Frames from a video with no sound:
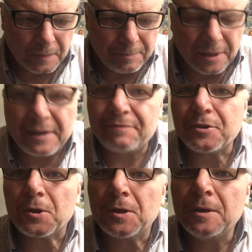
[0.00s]
about
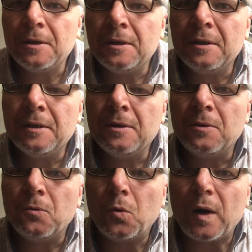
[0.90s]
after
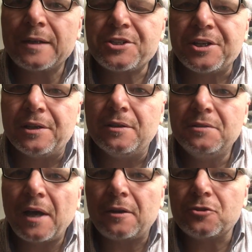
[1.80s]
watching
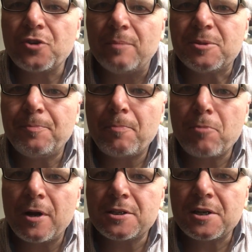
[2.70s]
Donald Trump's
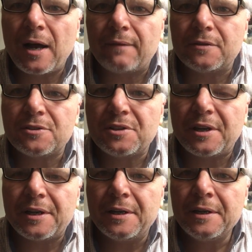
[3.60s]
press conference
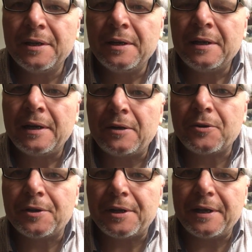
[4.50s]
today, how
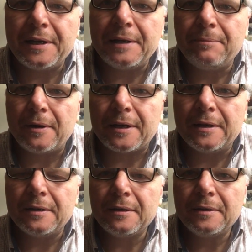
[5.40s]
could anybody,